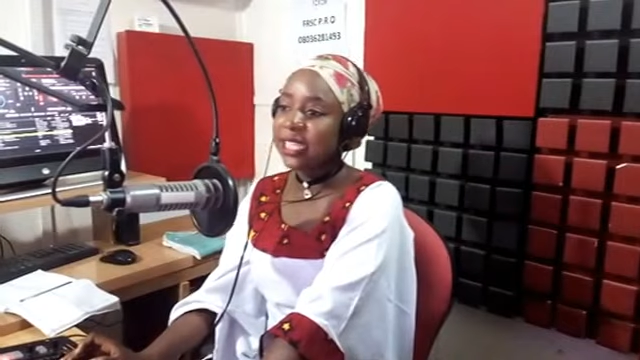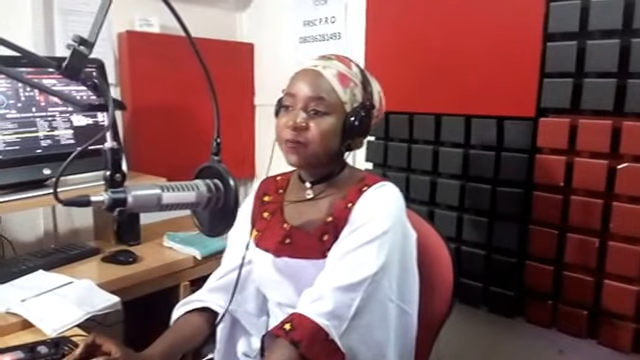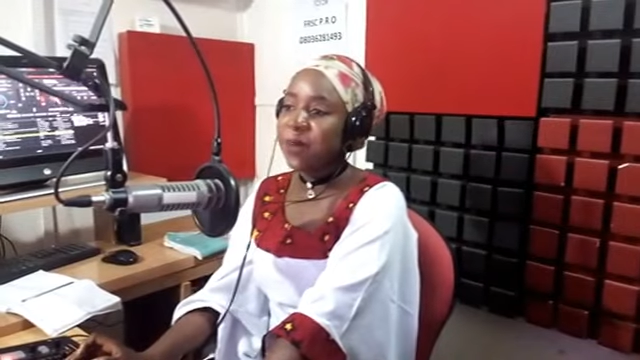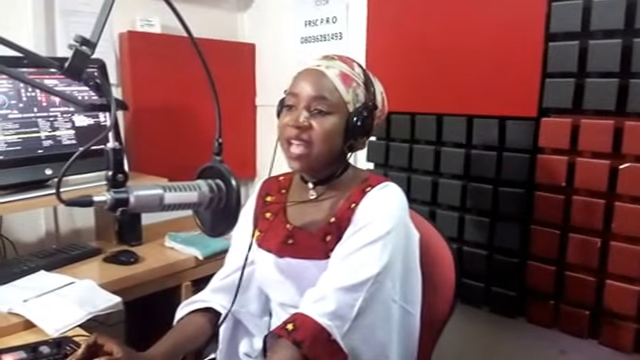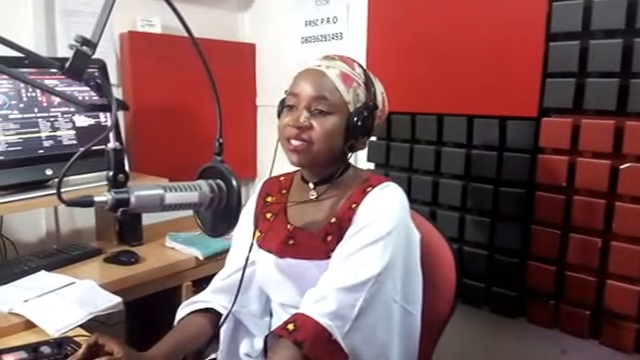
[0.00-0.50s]
has
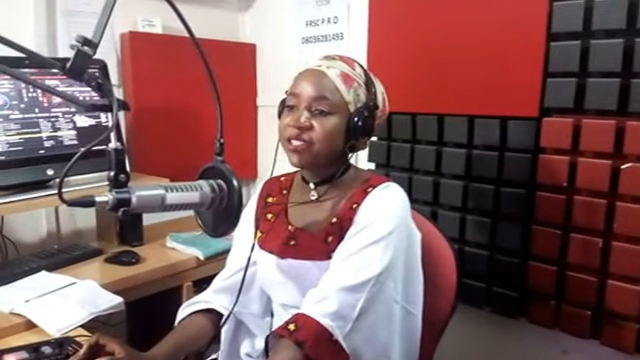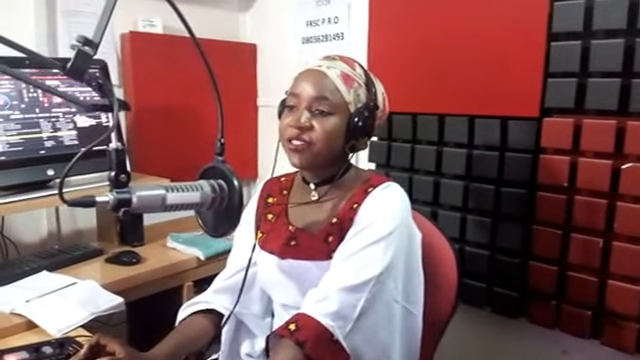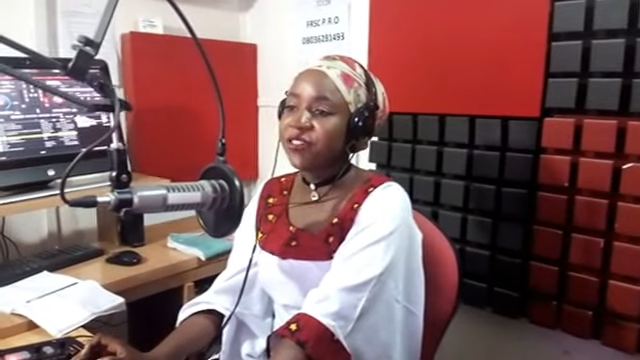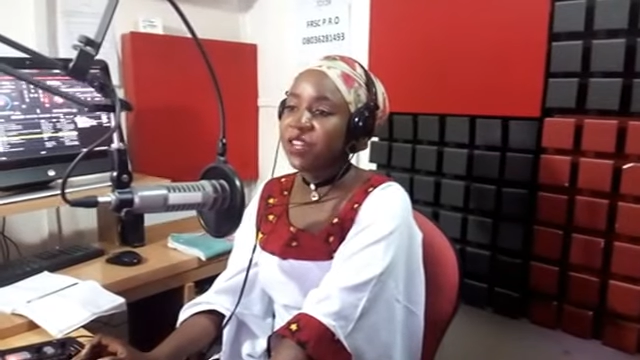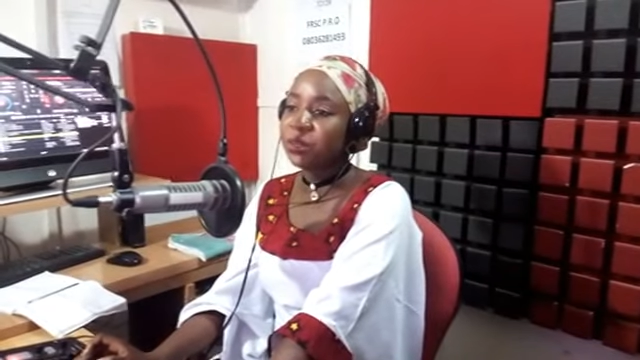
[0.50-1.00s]
passed
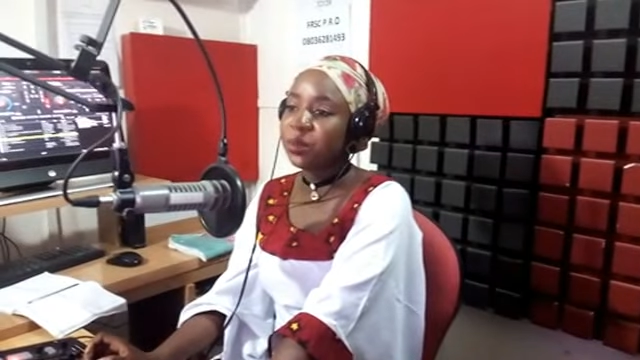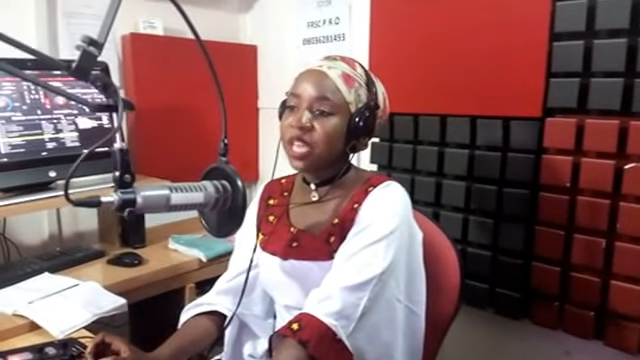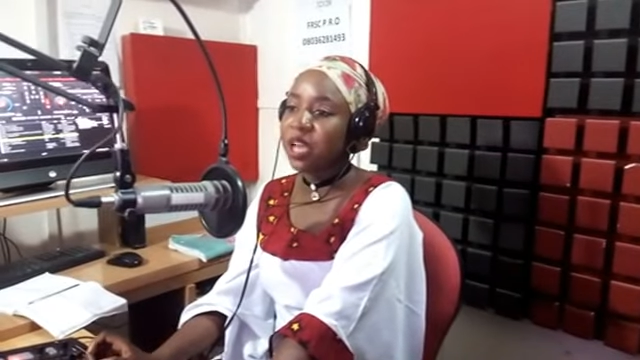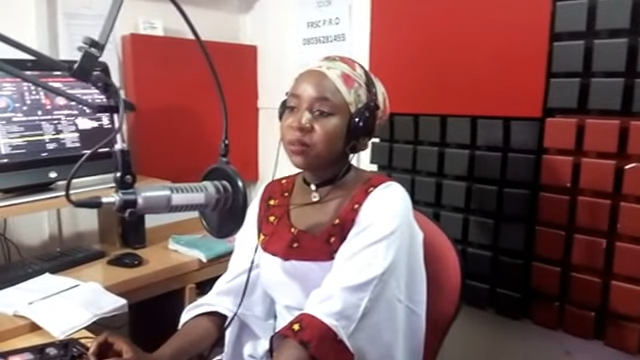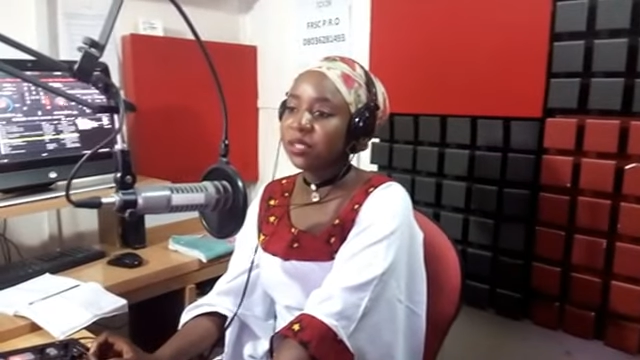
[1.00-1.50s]
the Federal
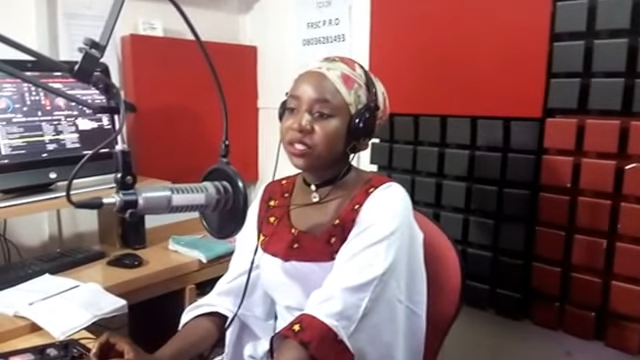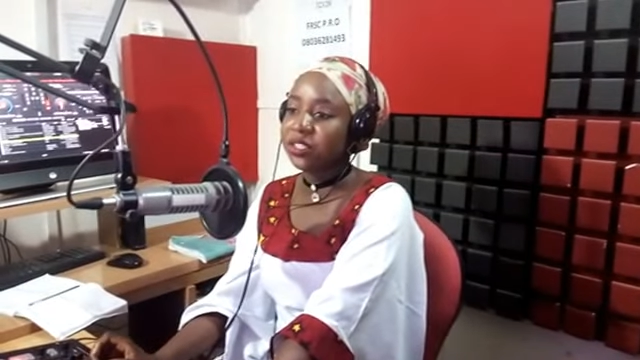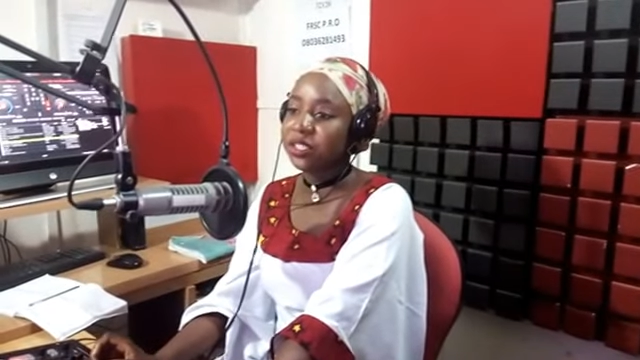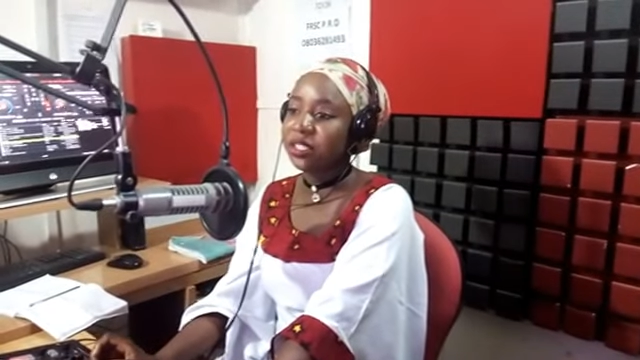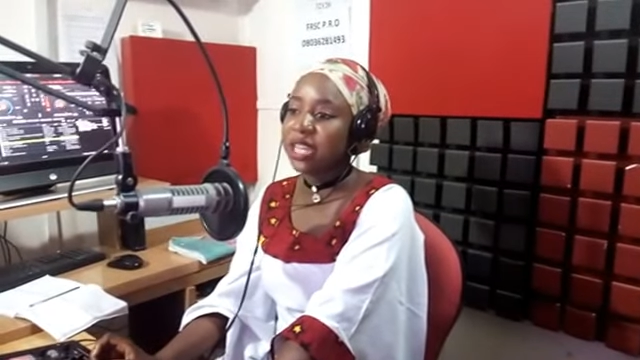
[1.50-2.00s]

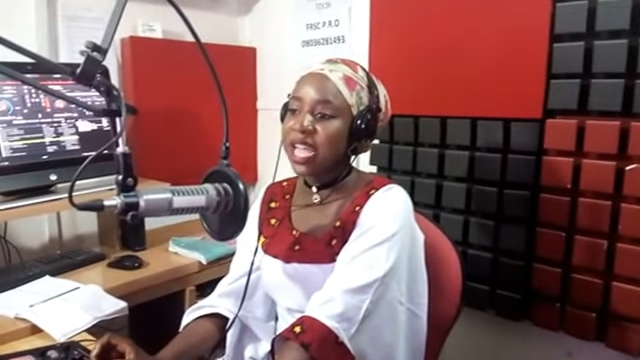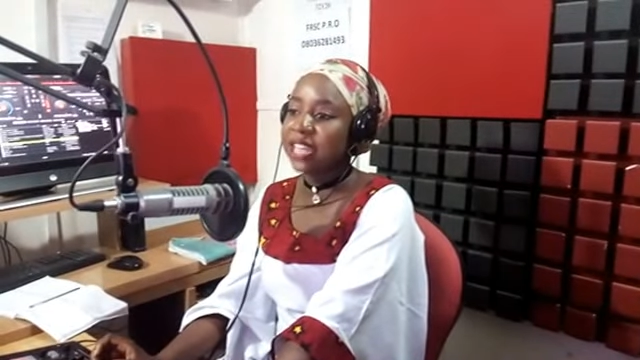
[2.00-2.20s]
Competition